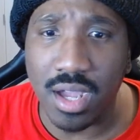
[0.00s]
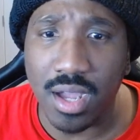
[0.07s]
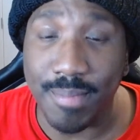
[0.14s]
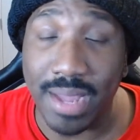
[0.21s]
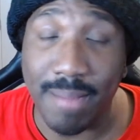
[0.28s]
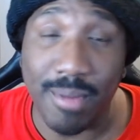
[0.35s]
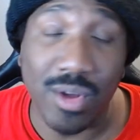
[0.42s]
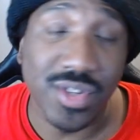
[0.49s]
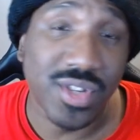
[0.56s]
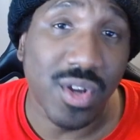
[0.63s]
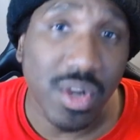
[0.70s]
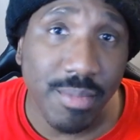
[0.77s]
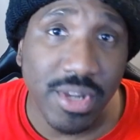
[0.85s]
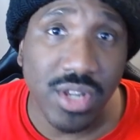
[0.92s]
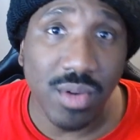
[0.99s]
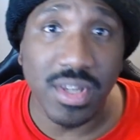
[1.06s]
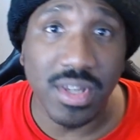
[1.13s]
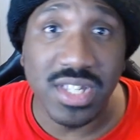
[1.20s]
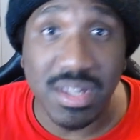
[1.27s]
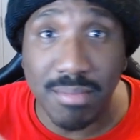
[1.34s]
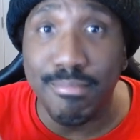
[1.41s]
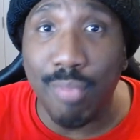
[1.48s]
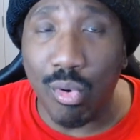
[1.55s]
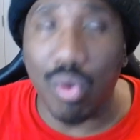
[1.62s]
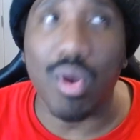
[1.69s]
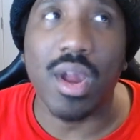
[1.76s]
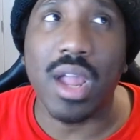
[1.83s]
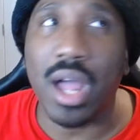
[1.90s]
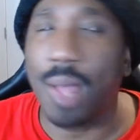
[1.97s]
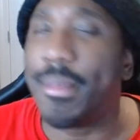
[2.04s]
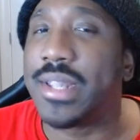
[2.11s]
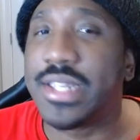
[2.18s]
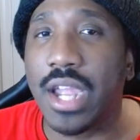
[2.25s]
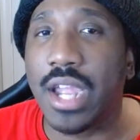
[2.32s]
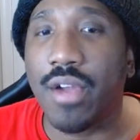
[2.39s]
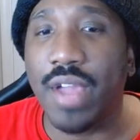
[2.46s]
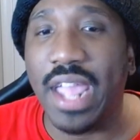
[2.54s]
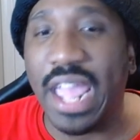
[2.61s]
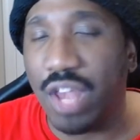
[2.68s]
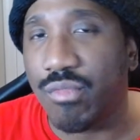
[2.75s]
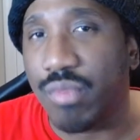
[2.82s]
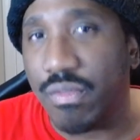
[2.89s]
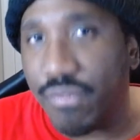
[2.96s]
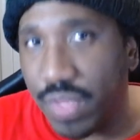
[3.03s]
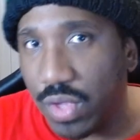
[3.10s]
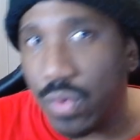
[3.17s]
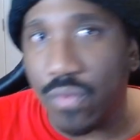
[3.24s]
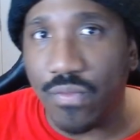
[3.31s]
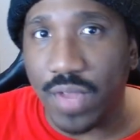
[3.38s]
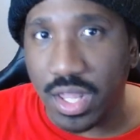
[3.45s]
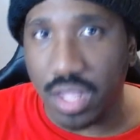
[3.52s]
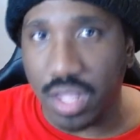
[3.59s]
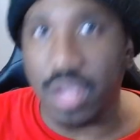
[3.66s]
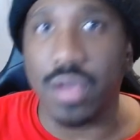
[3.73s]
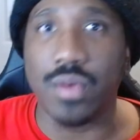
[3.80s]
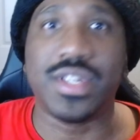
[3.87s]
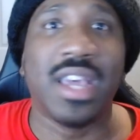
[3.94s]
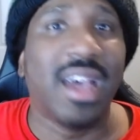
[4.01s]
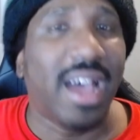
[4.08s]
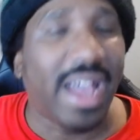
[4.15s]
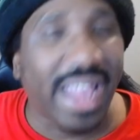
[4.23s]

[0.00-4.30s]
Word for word: Um, I'm also going to be doing some more commentary and review videos.